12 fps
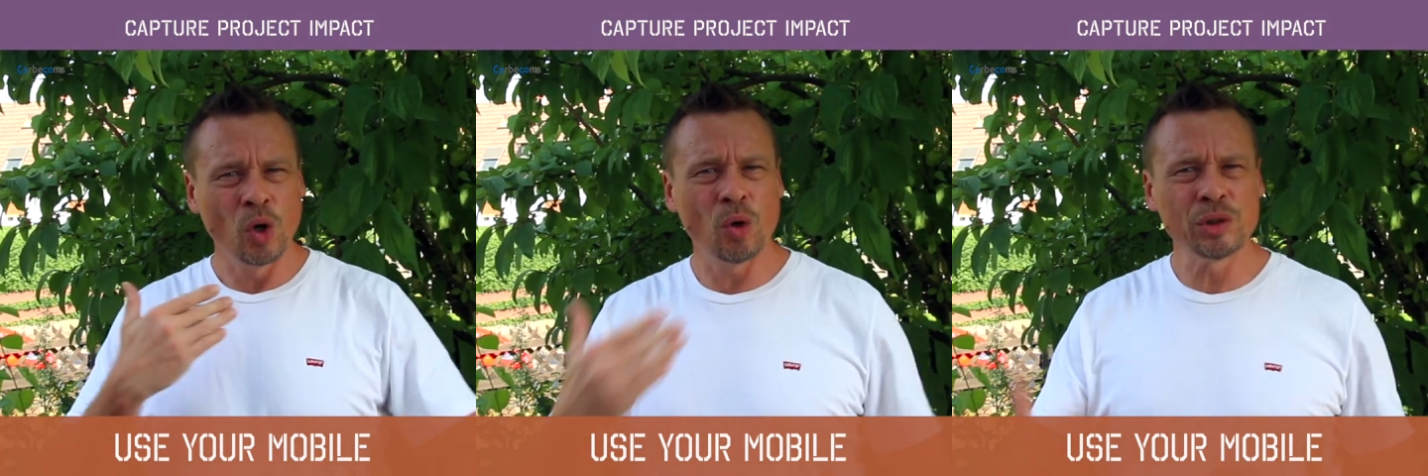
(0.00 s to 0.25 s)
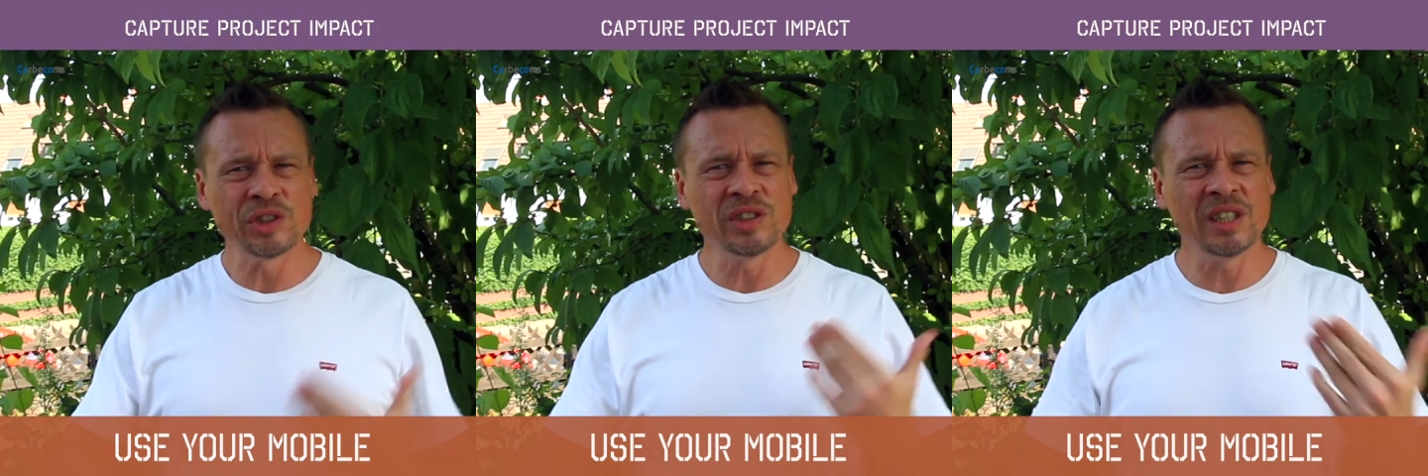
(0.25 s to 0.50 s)

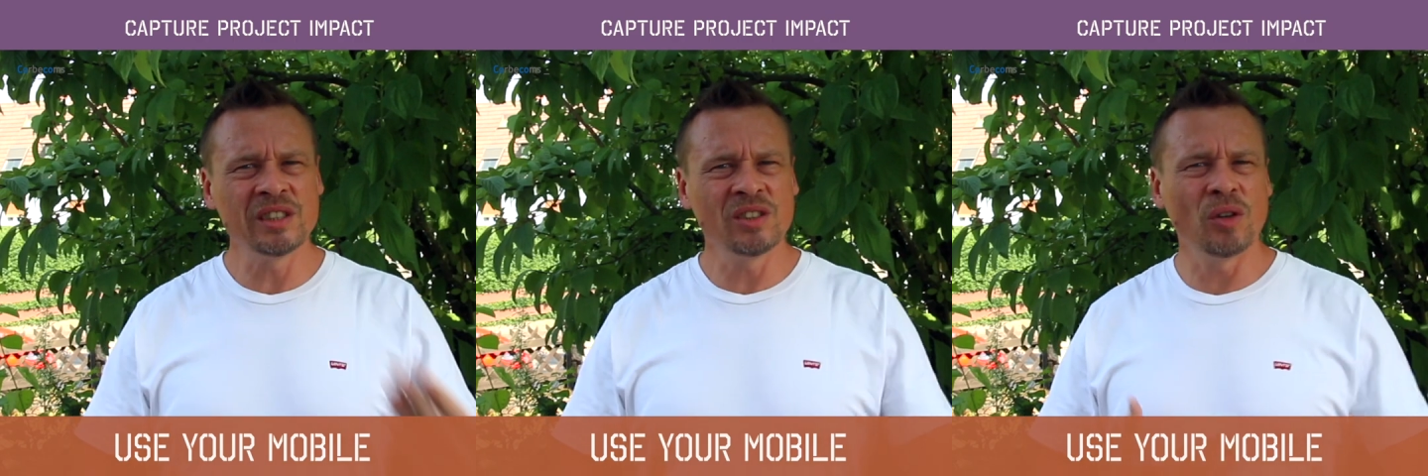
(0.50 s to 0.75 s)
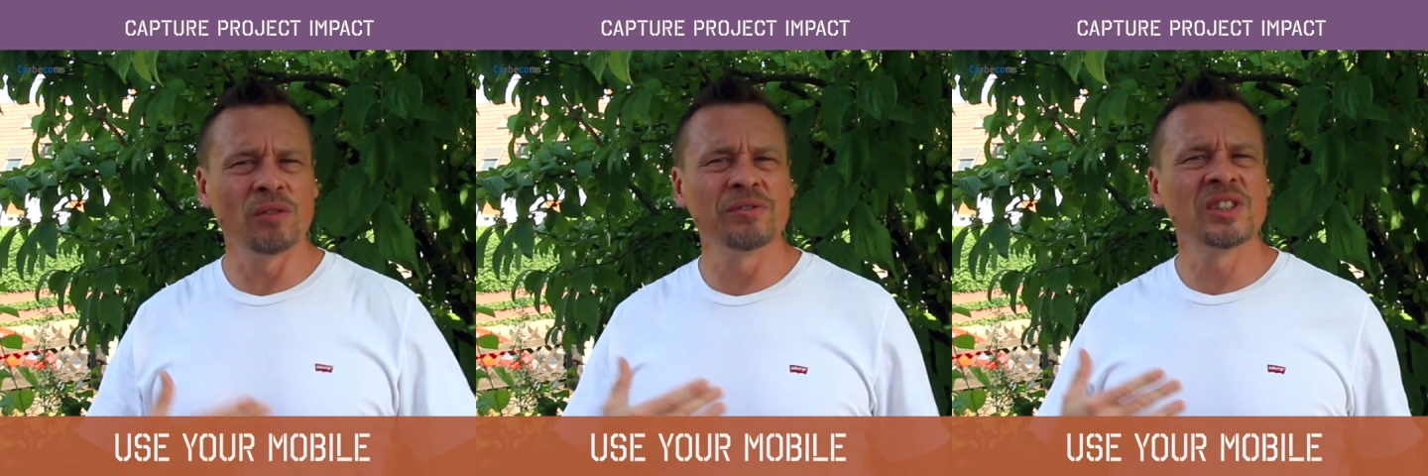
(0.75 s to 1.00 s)
whole
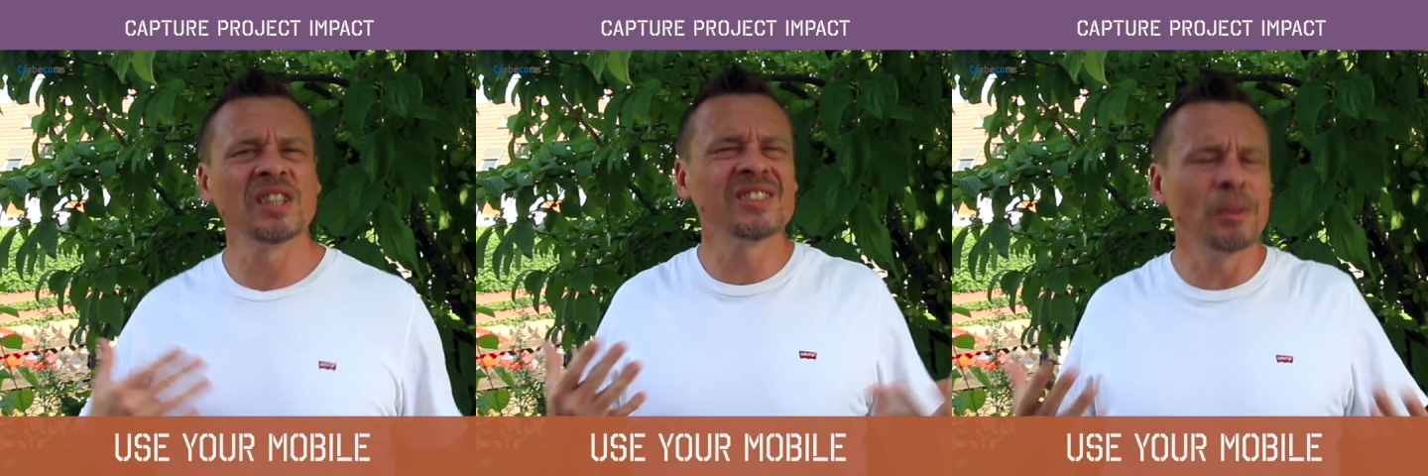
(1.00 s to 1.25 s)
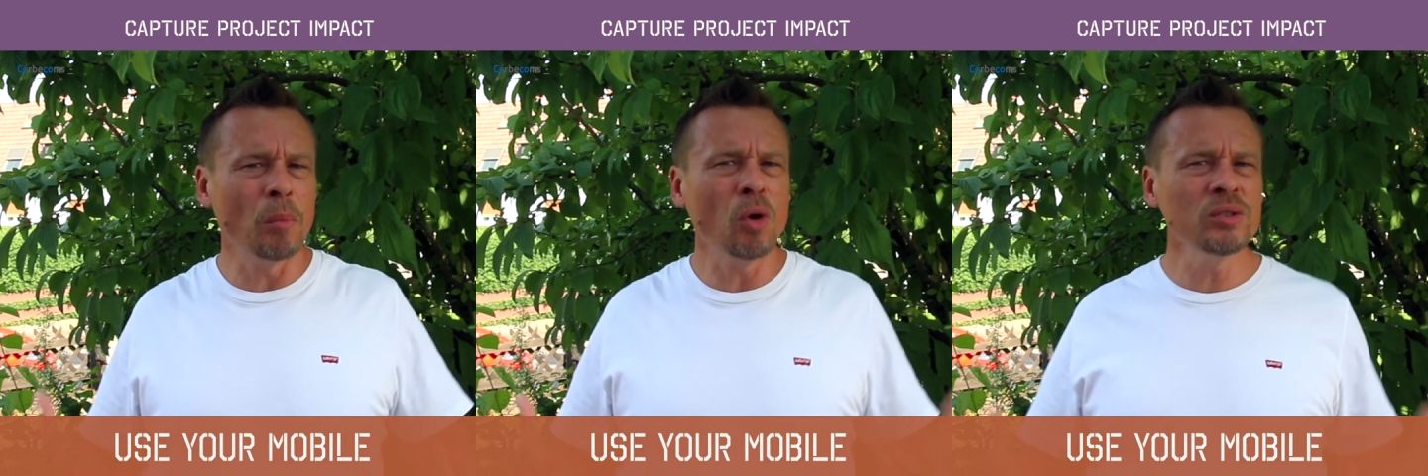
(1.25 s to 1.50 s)
set of
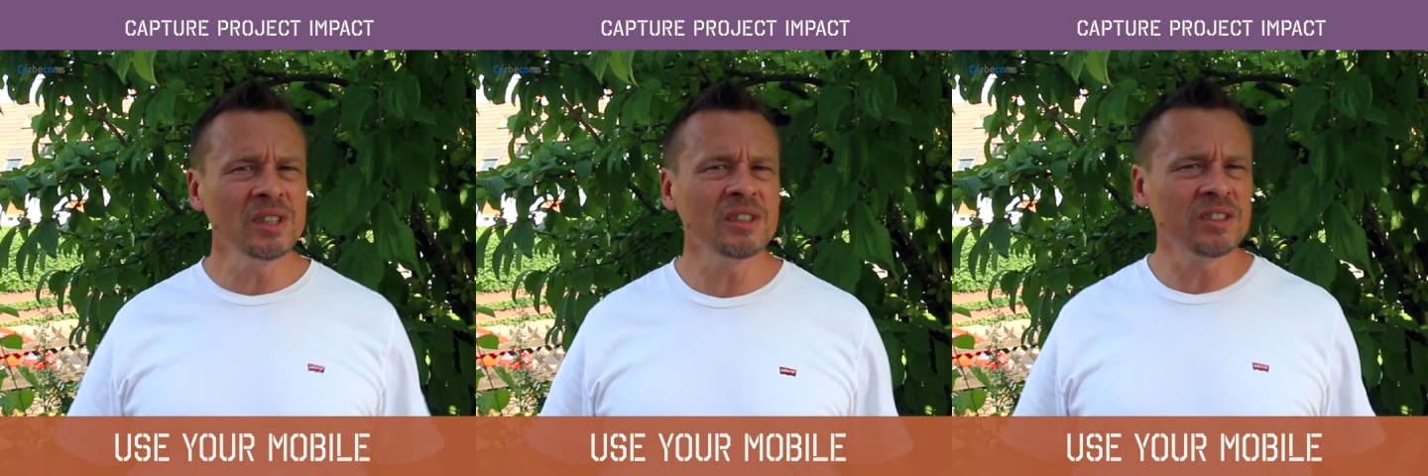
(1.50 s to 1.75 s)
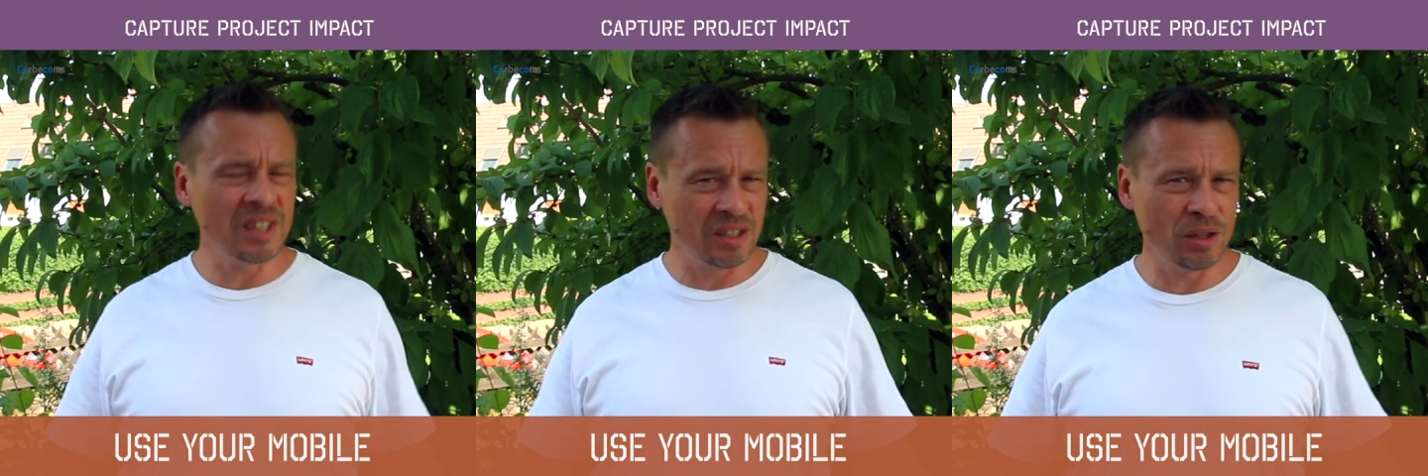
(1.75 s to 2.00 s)

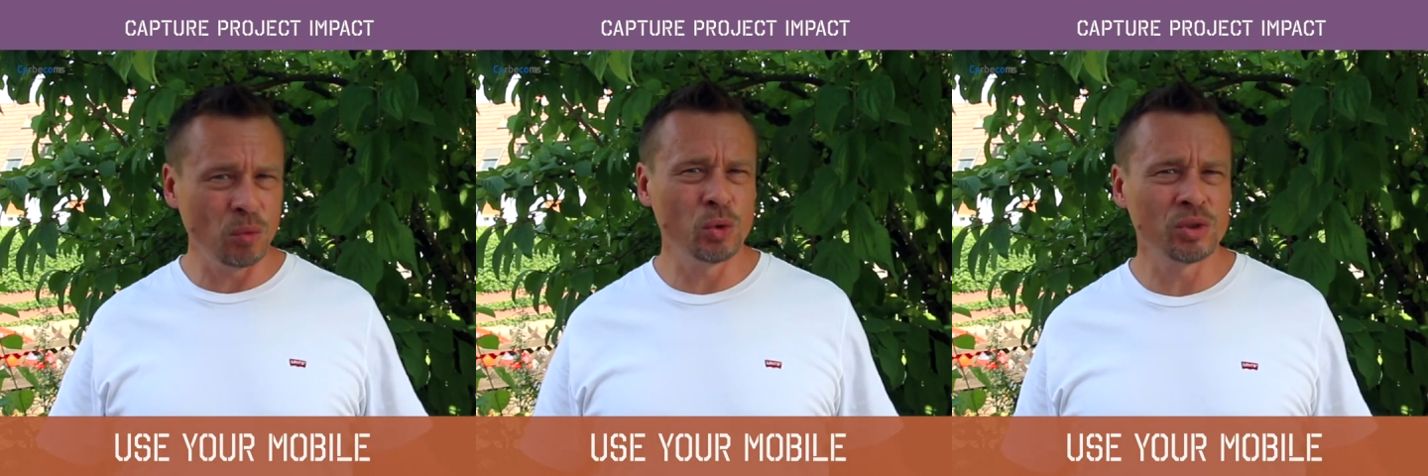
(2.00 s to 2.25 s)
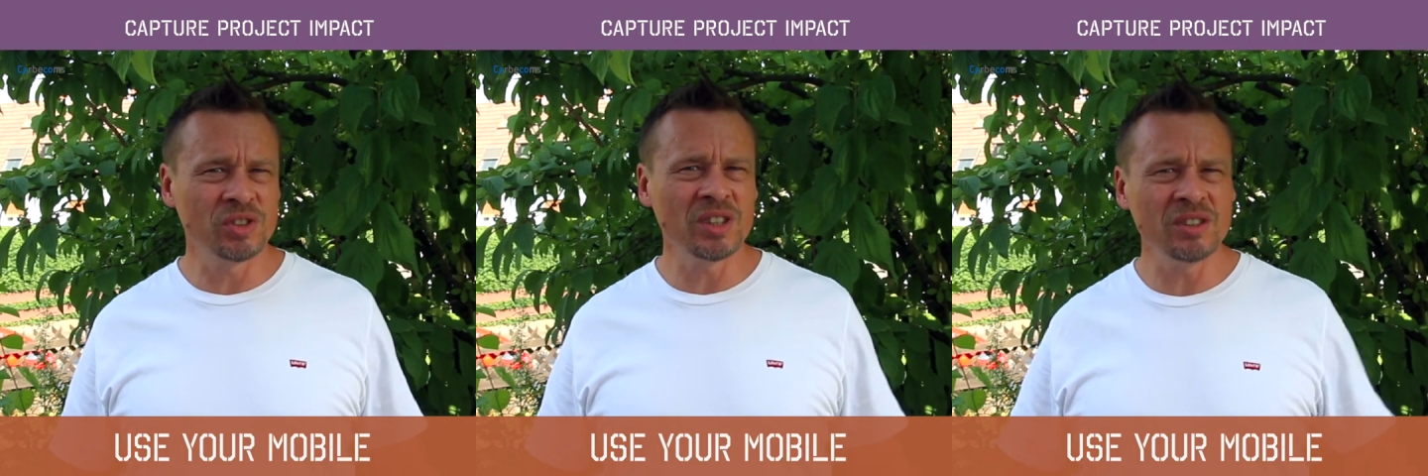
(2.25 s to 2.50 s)
testimonials, as the
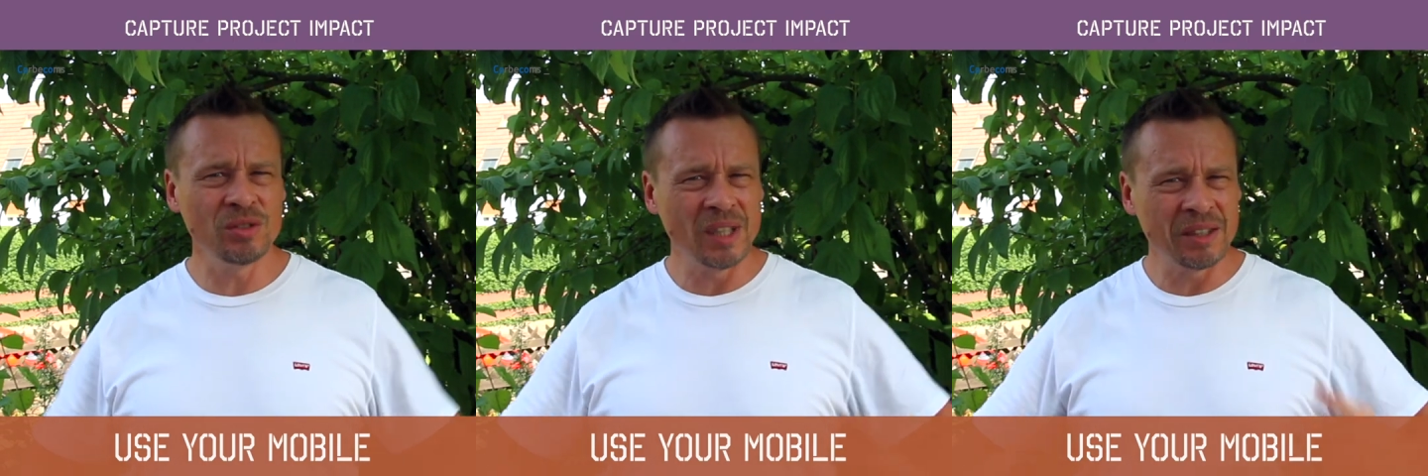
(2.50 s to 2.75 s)
word says.